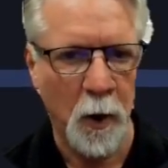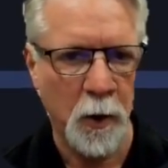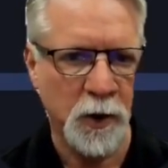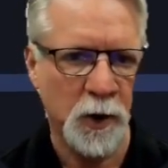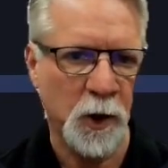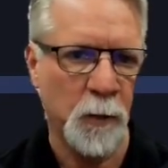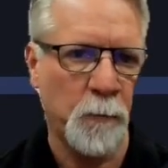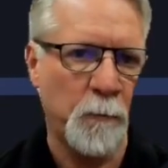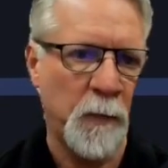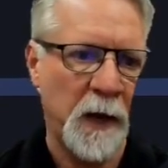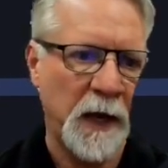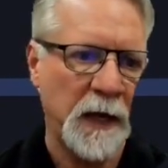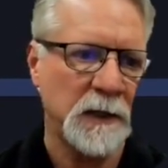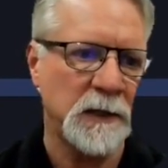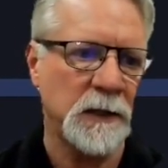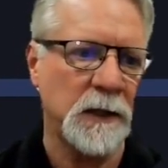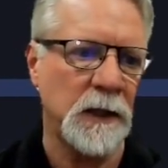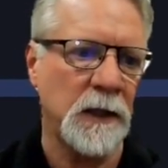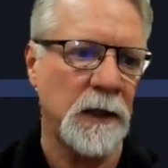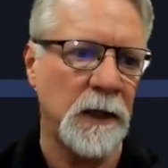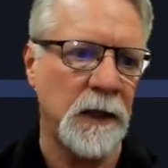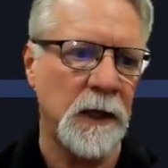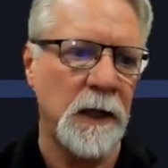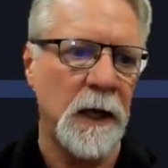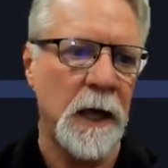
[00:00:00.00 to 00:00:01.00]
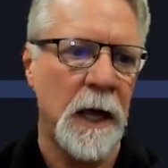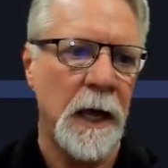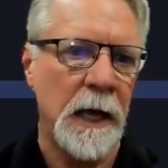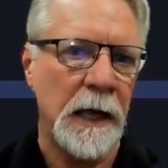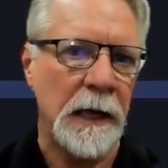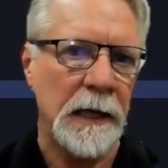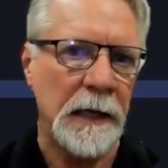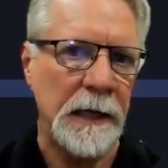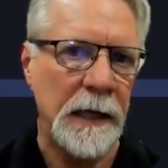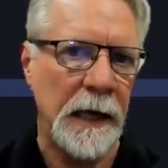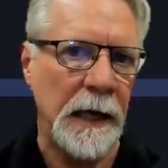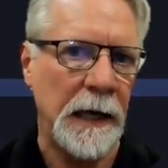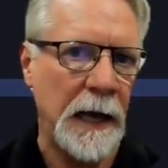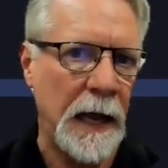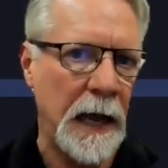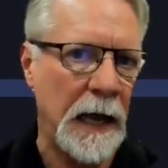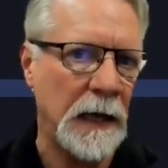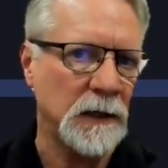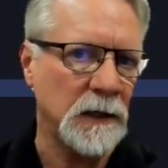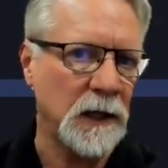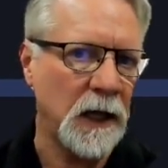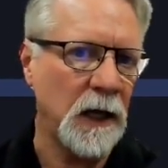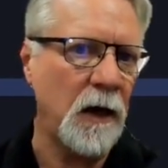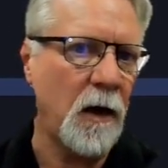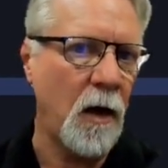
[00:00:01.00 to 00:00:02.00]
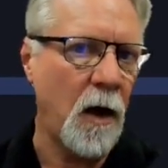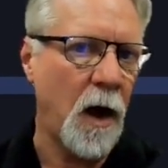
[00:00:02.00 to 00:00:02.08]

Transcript: so basically gits can